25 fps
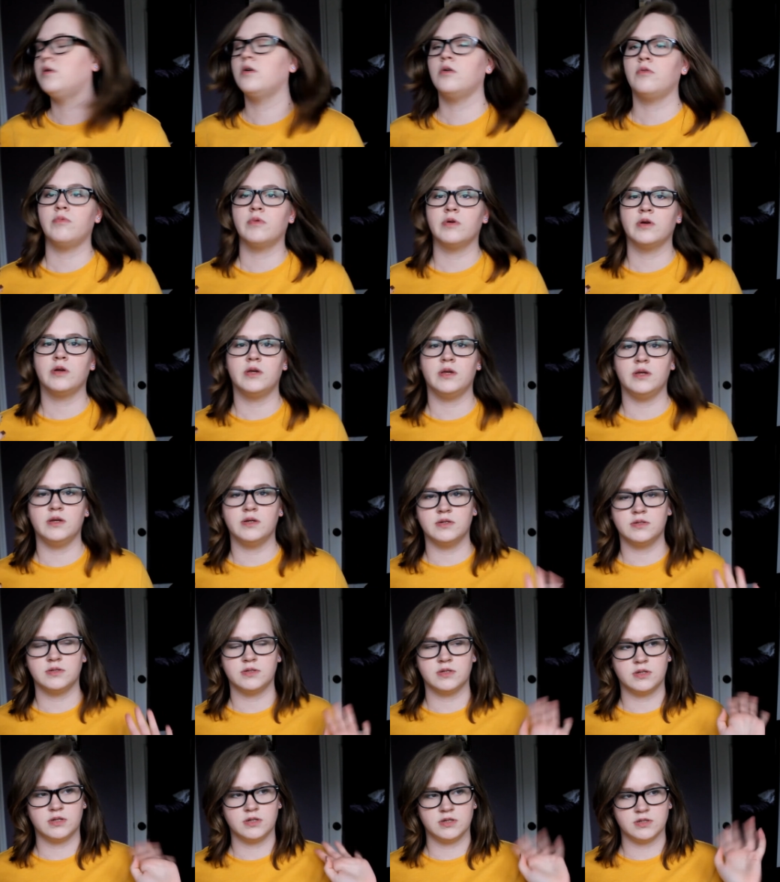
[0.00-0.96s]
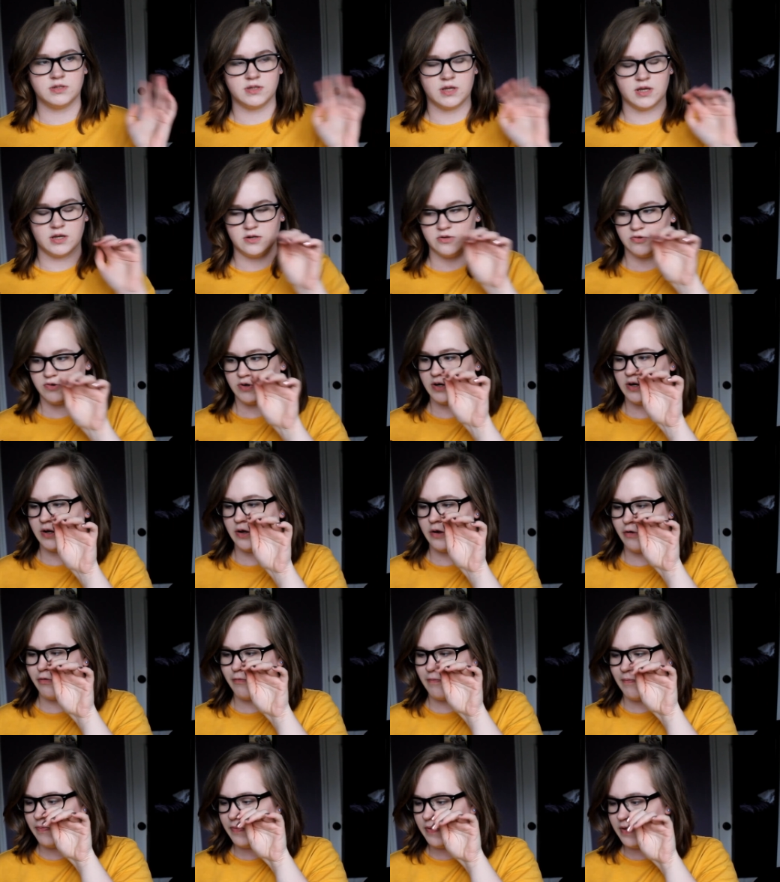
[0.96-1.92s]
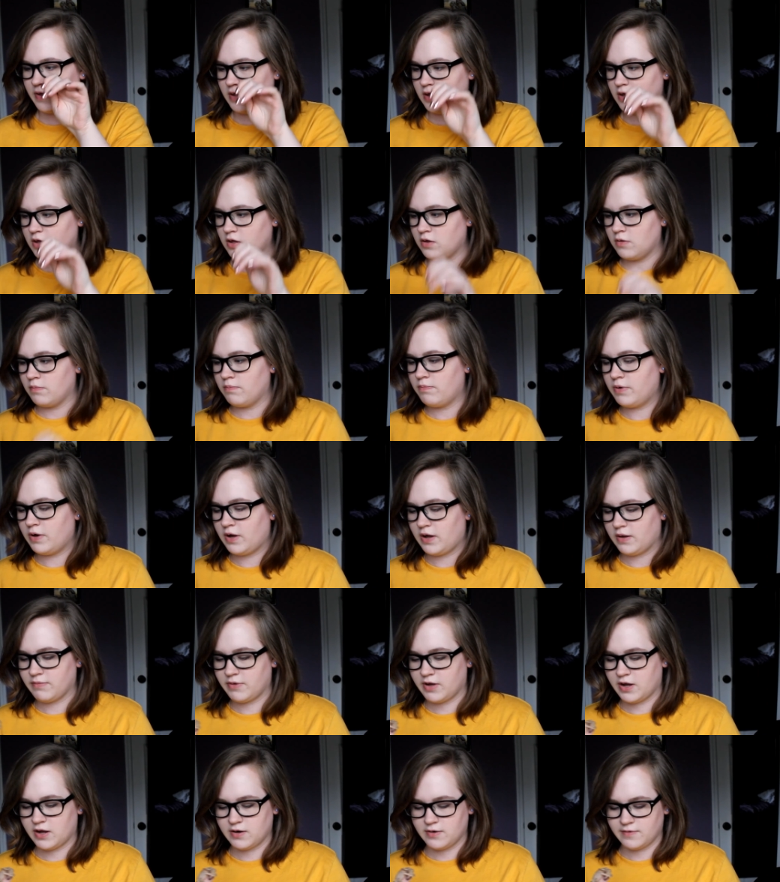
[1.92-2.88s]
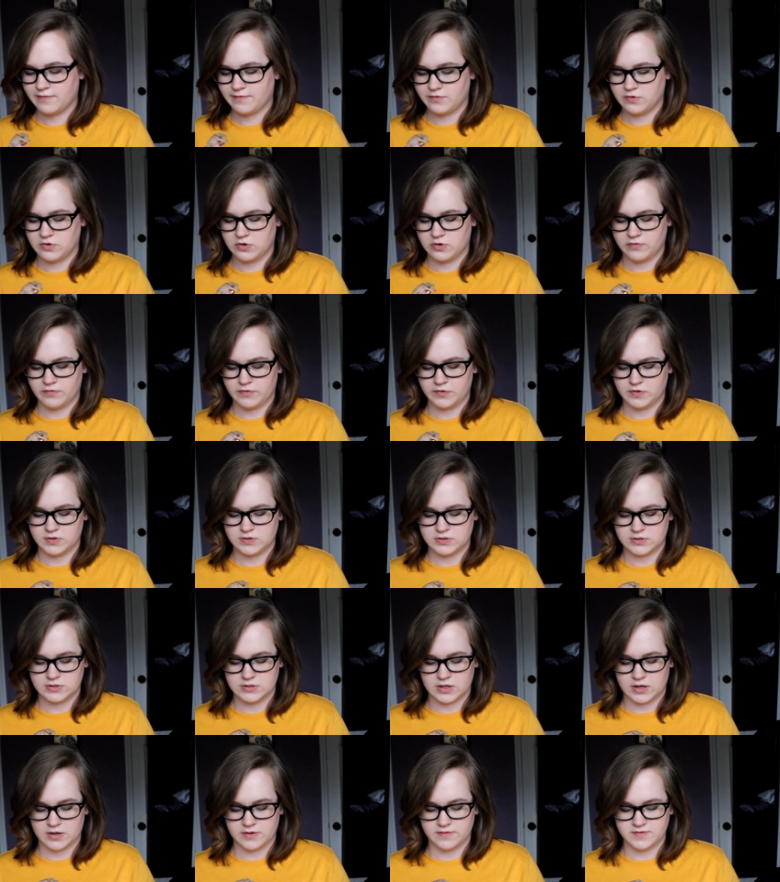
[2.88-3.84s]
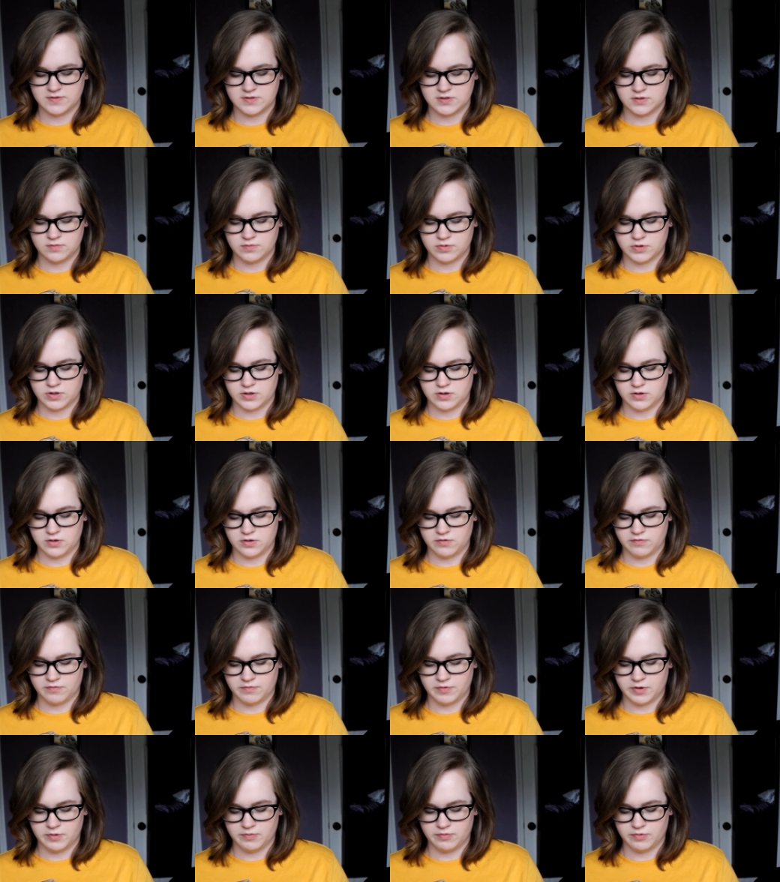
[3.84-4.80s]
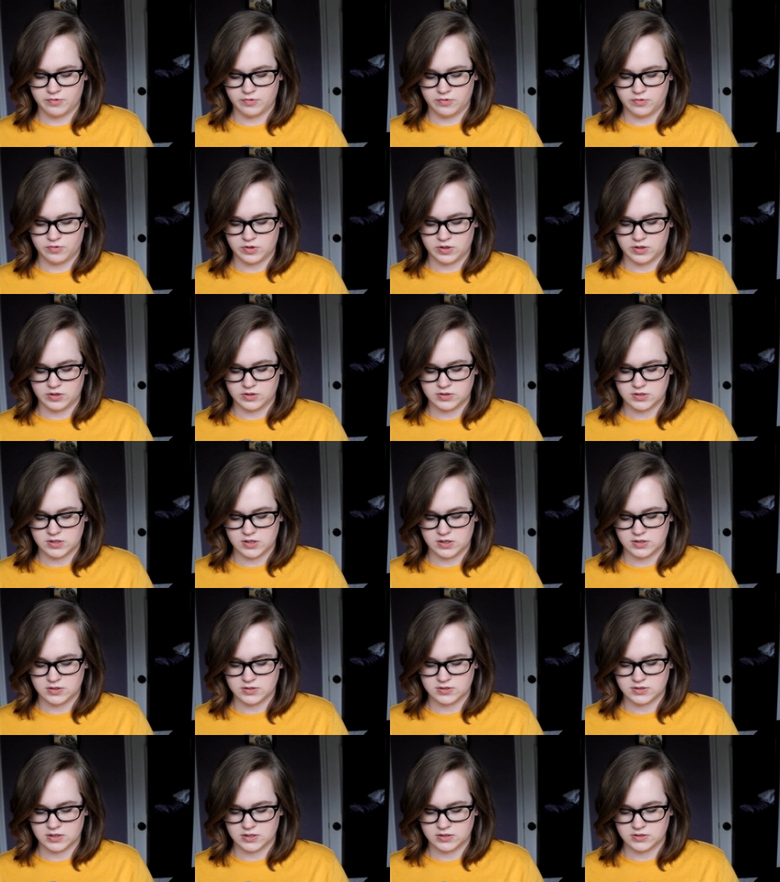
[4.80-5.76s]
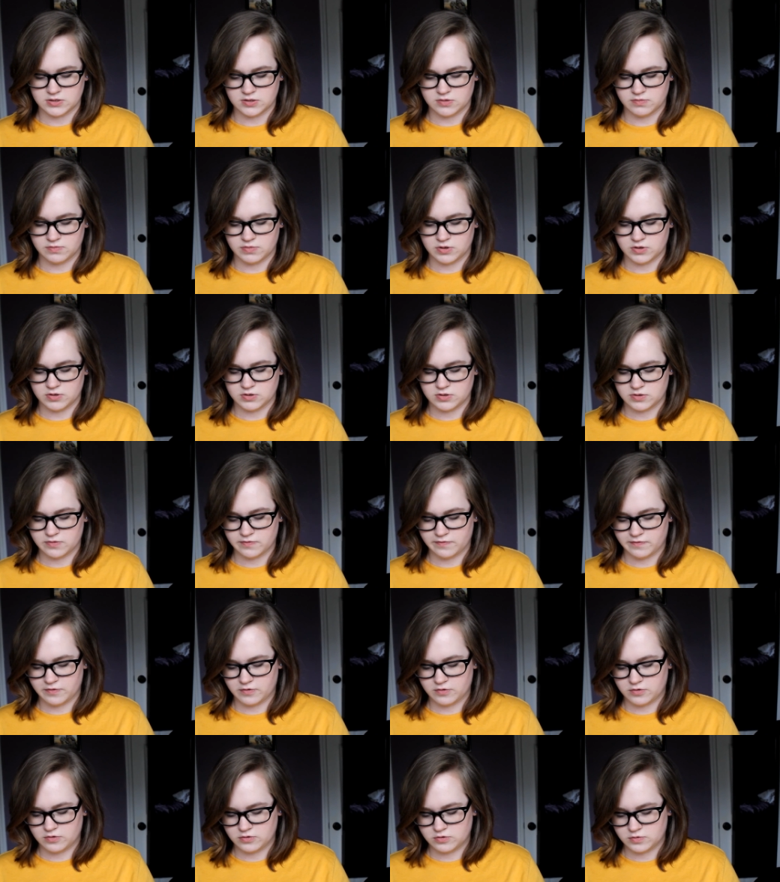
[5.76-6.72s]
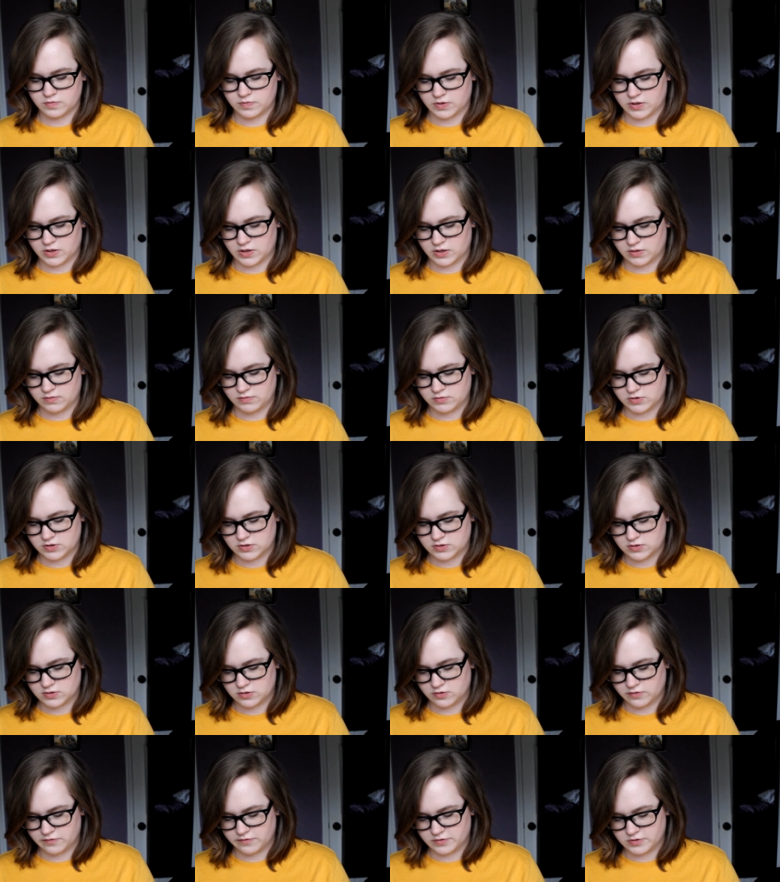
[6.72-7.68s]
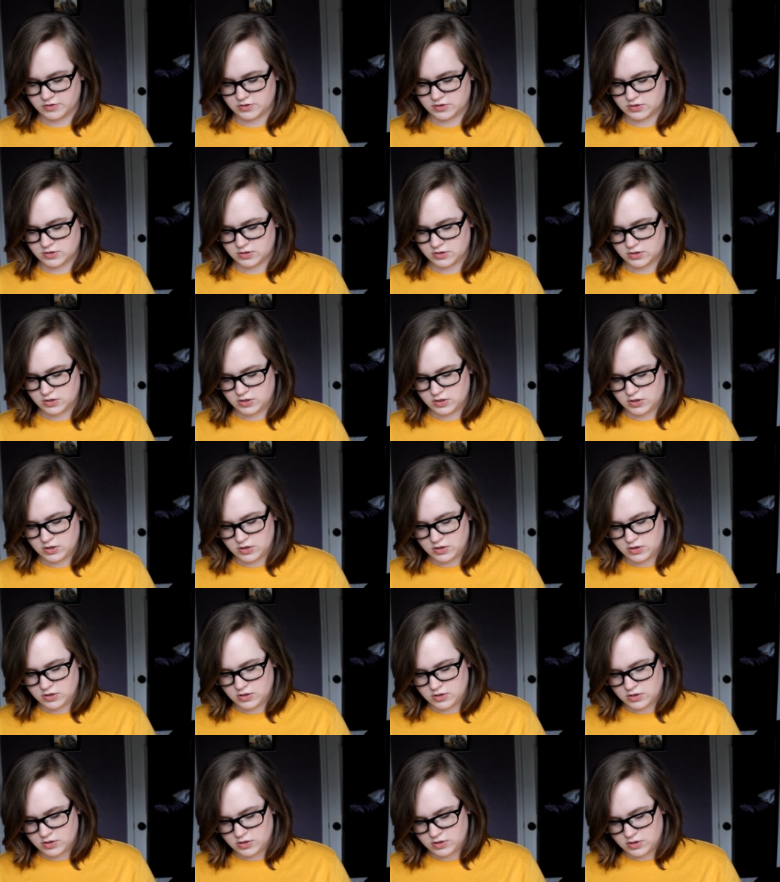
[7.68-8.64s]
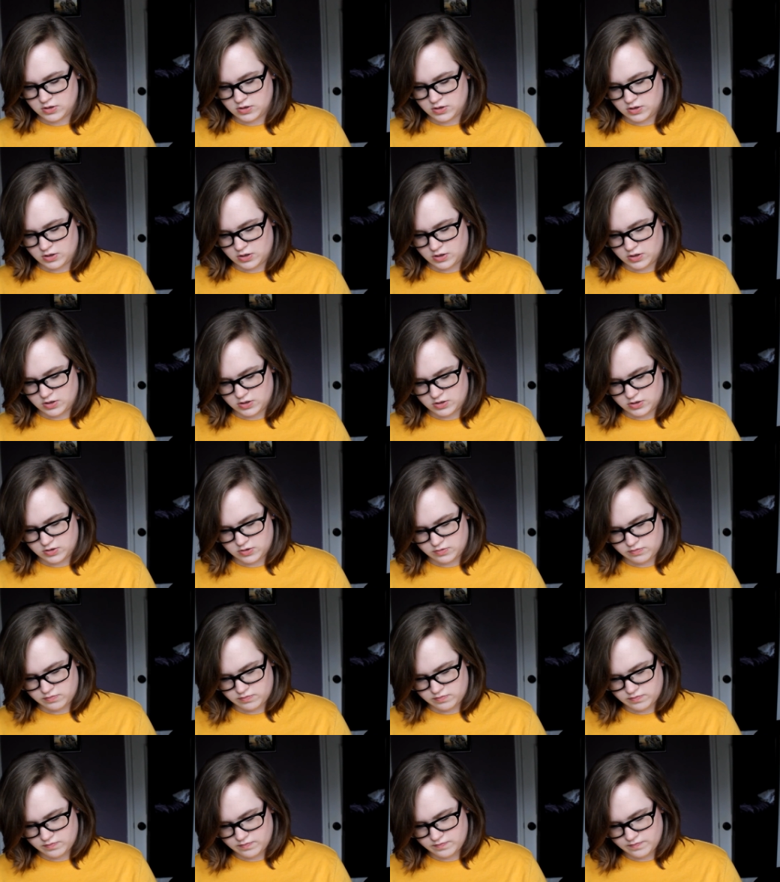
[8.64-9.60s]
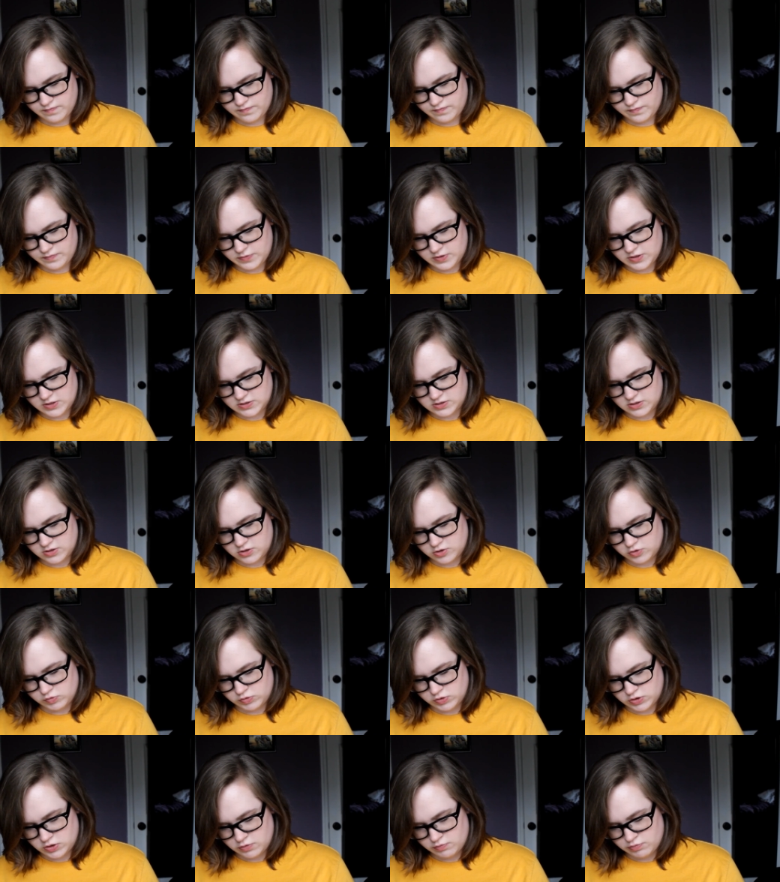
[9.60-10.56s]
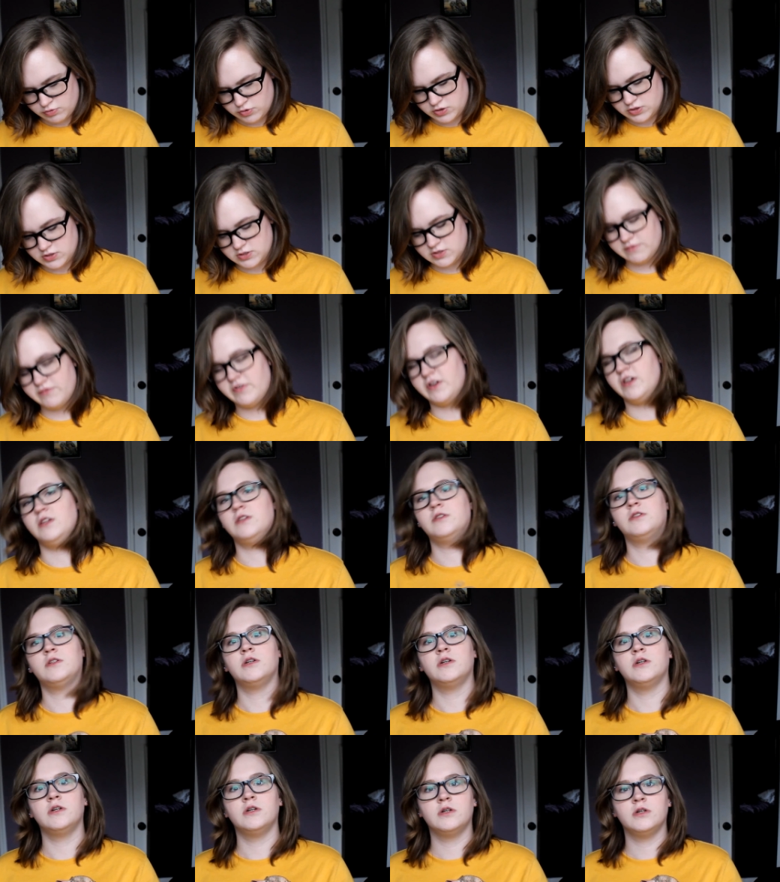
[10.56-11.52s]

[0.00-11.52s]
know where he is in his cage right now, but I'm kind of nervous. I've seen plenty of people like take size comparison photos, but I'm just nervous because I don't want the boys to fight.